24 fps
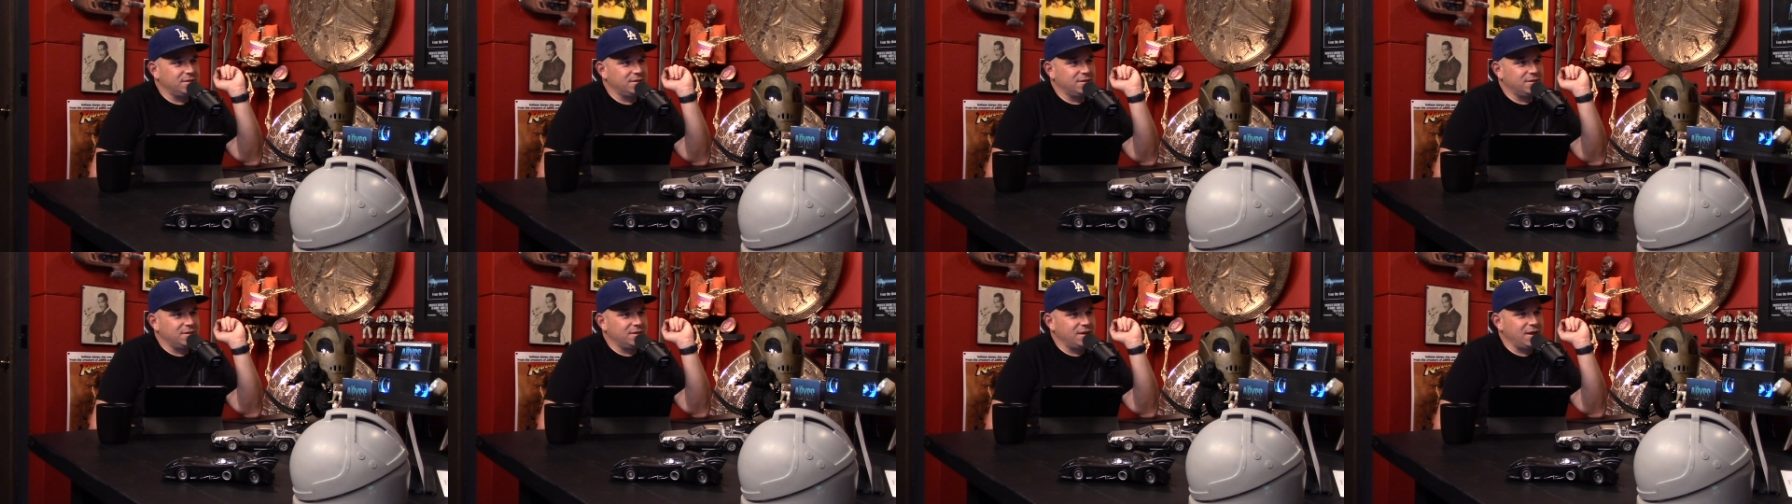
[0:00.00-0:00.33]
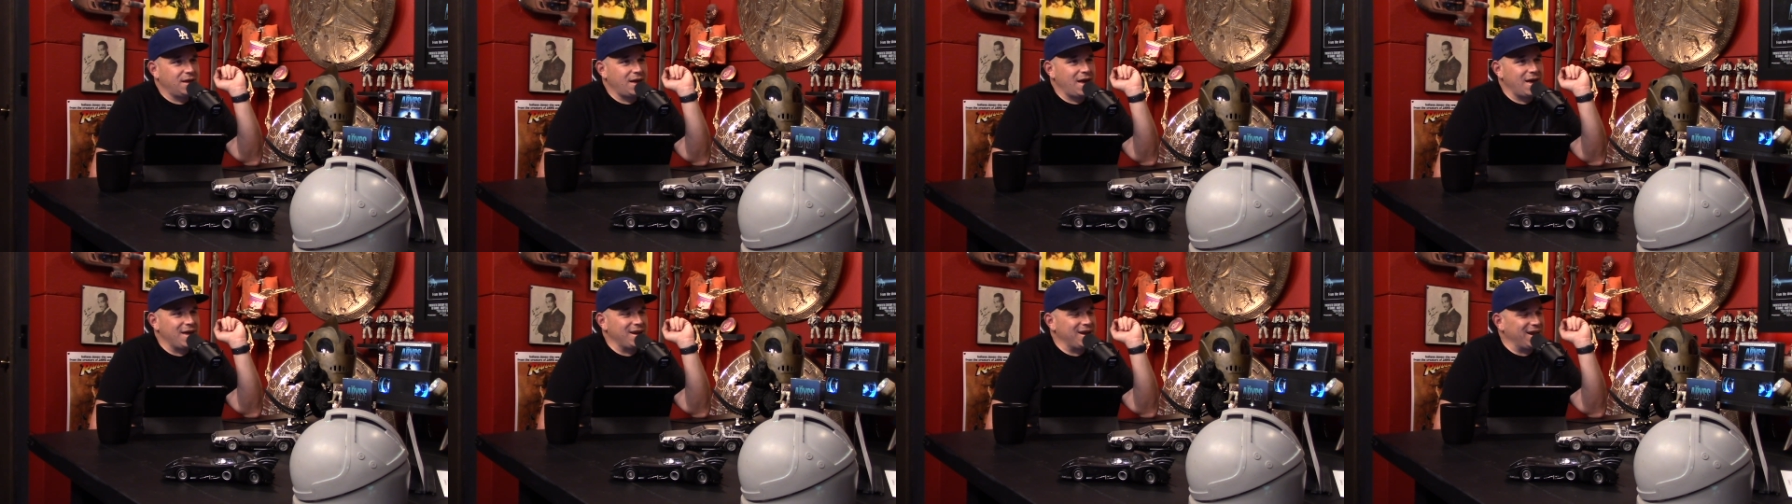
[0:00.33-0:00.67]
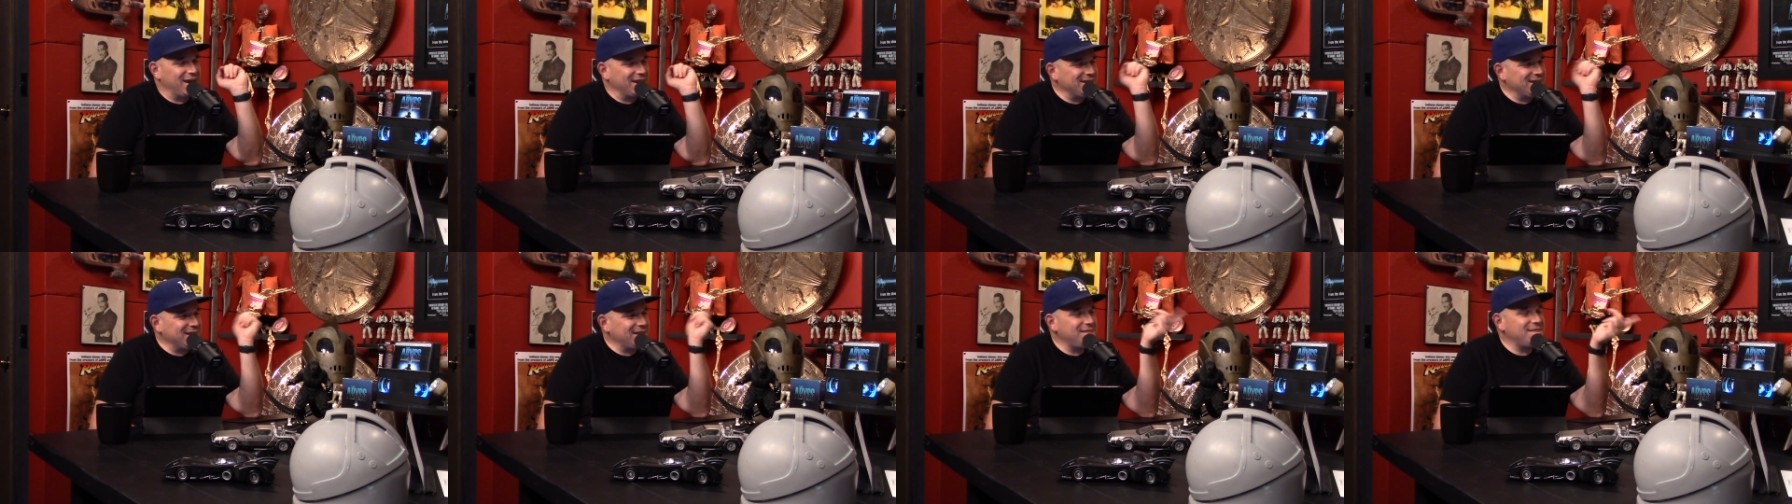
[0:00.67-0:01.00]
Yeah. And I
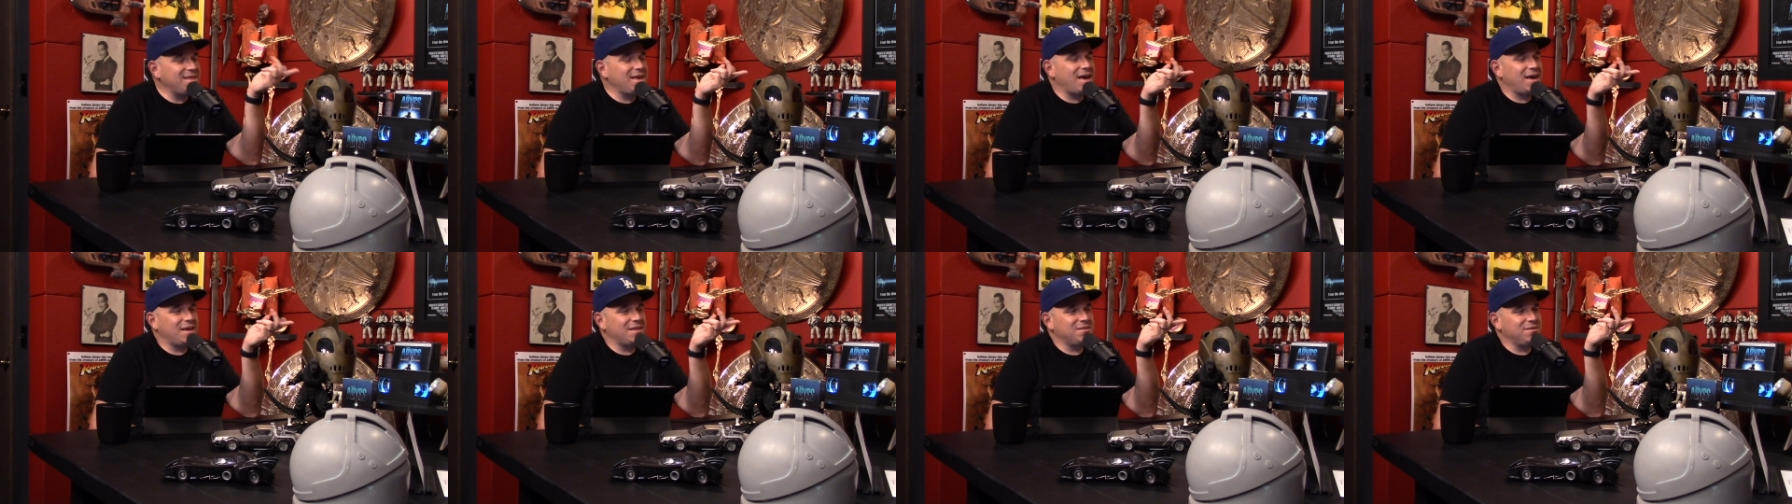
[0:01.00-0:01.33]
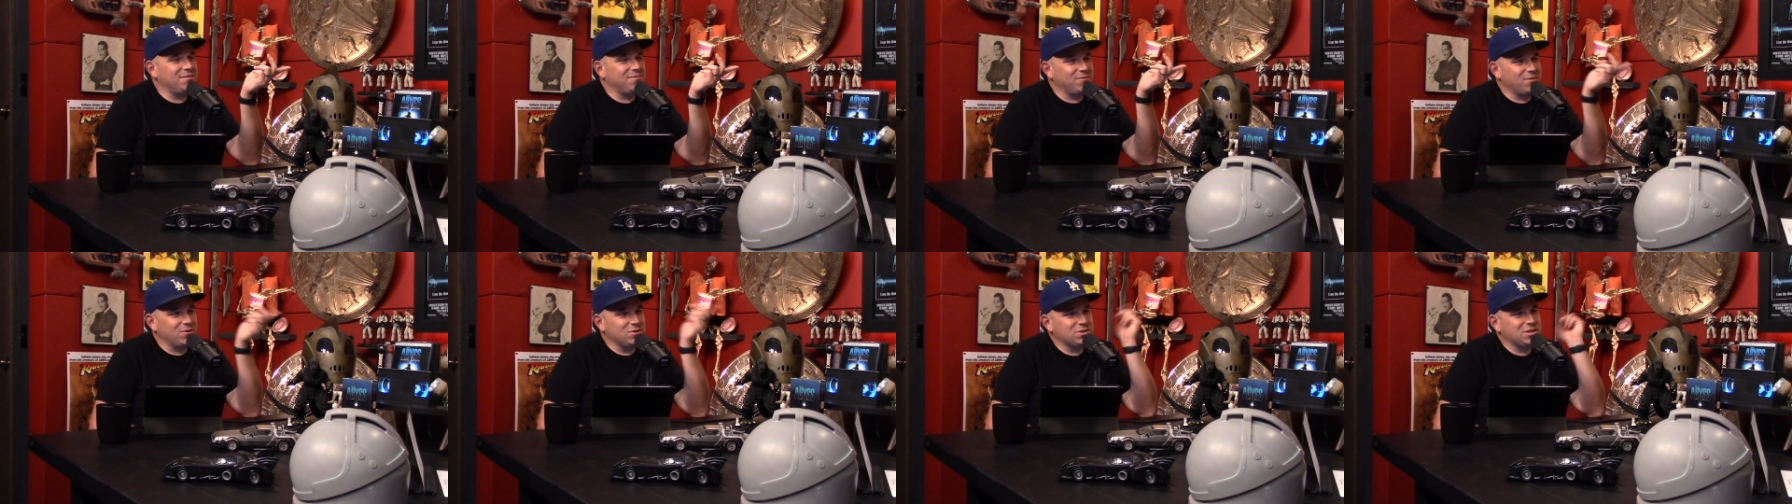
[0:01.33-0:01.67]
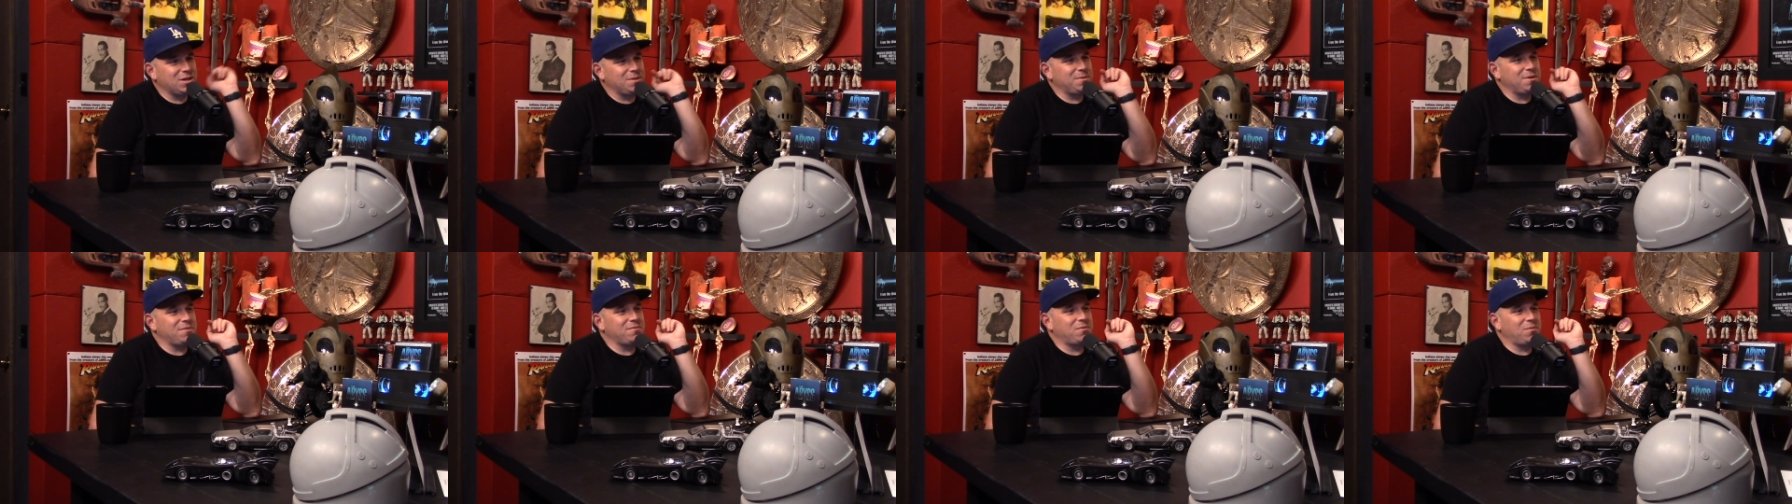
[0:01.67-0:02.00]
did that the first
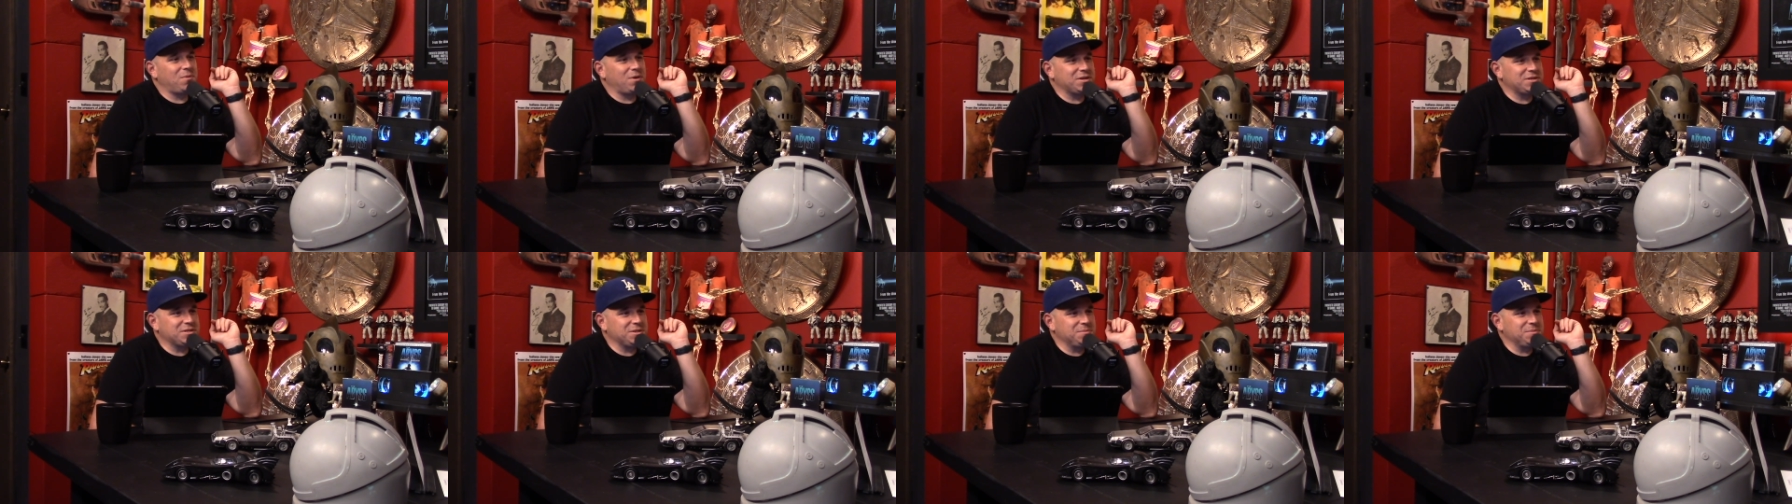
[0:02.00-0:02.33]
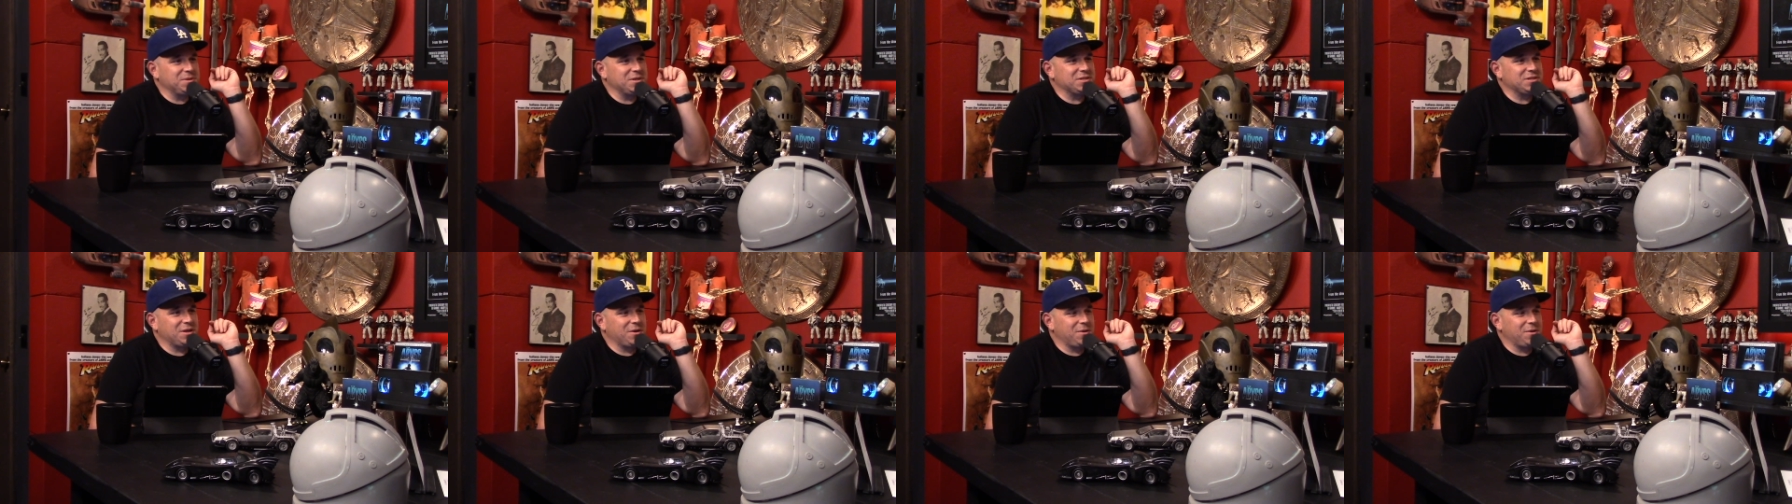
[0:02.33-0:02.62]
time I ever watched Abyss.